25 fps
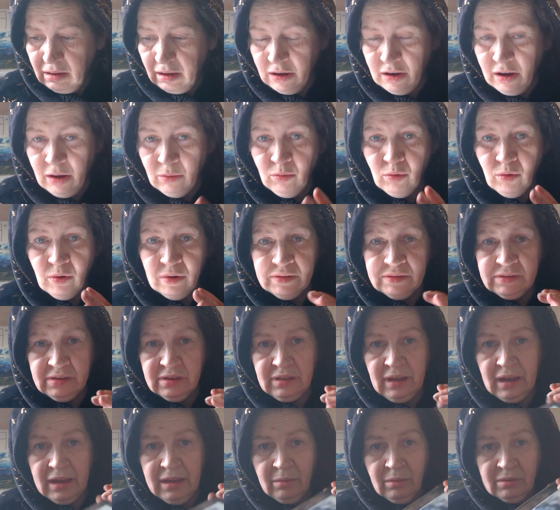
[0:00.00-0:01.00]
And I warned
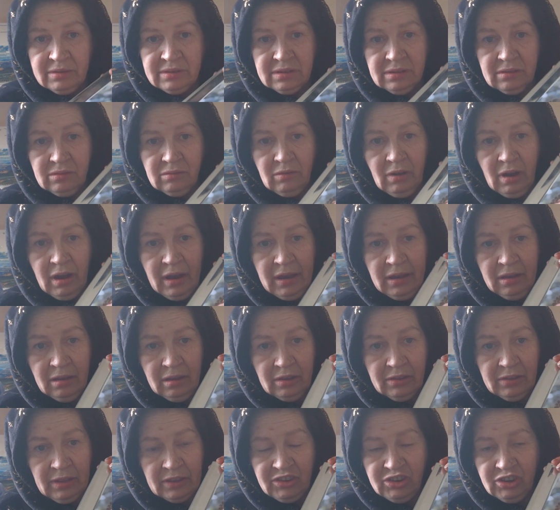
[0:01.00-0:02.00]
her that he wasn't right,
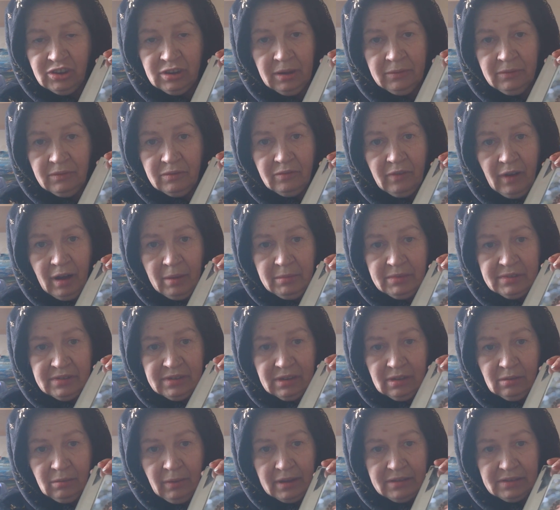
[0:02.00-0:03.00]
and that she didn't invite me
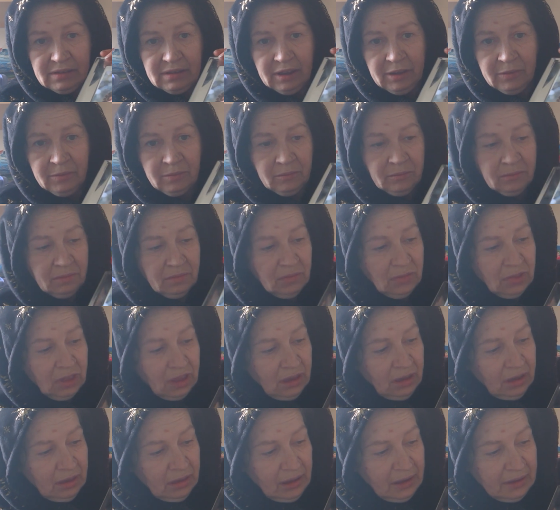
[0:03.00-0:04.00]
to the wedding.
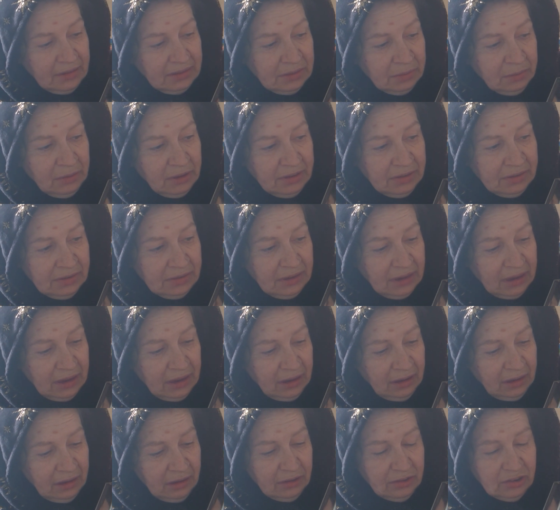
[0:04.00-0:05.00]
That's
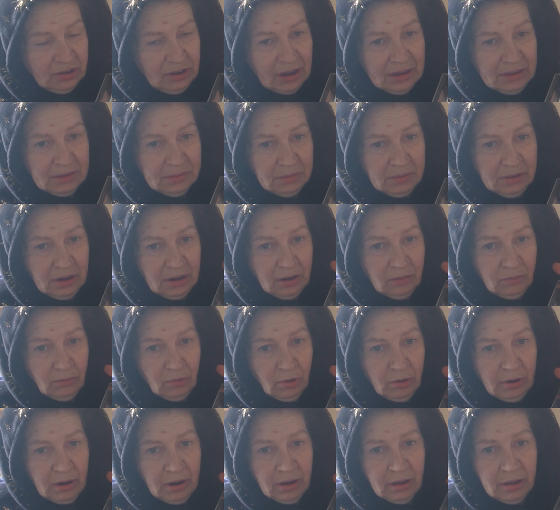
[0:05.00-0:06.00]
Misty, Jasmine and
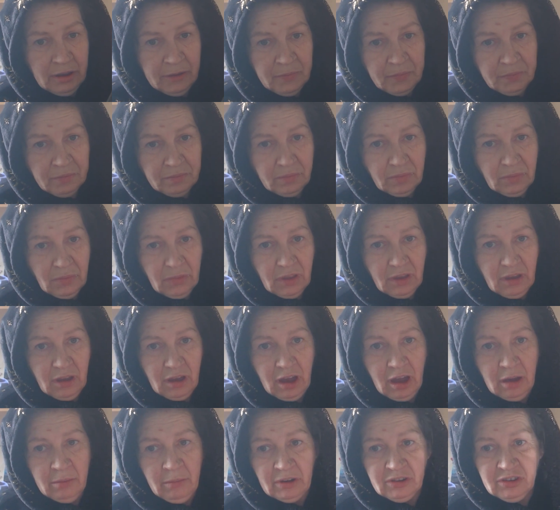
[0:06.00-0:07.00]
Aurora.
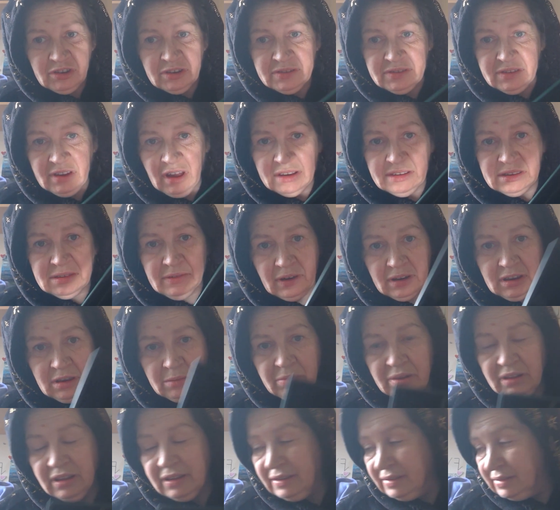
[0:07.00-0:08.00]
I just asked if I
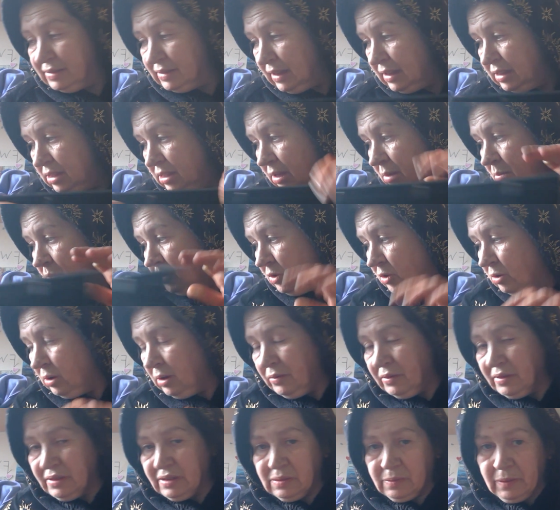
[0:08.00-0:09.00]
can please see them or
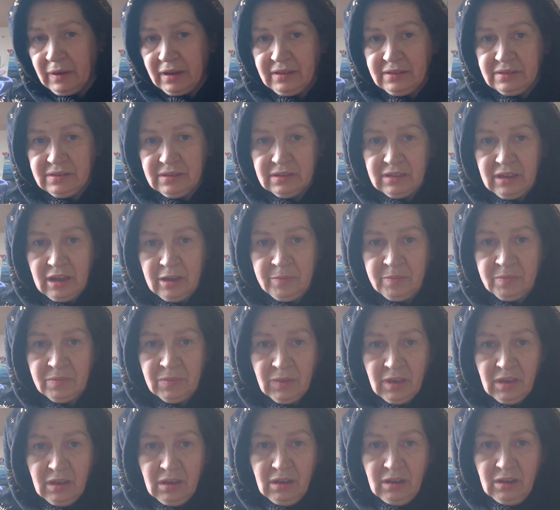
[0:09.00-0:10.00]
even speak to them.
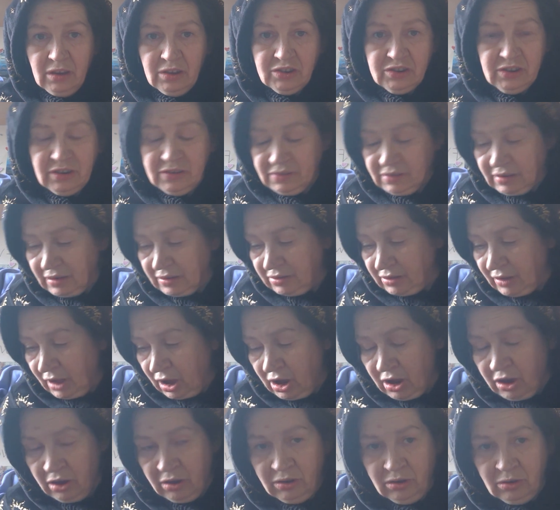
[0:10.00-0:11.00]
She said,
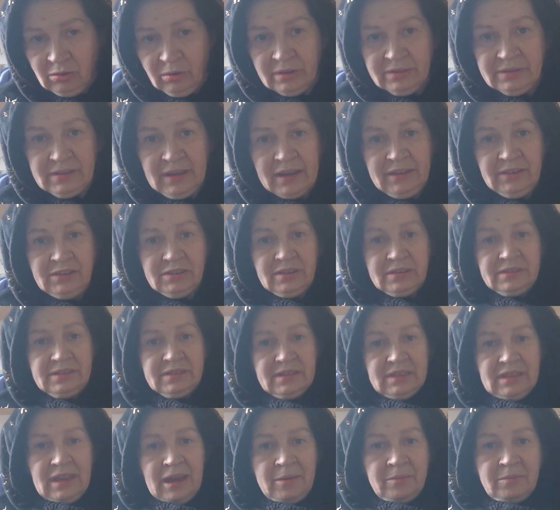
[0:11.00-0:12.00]
no, you're a danger
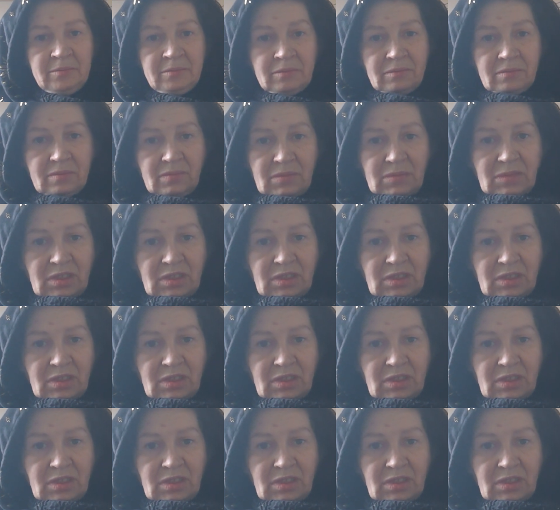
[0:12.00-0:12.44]
to them.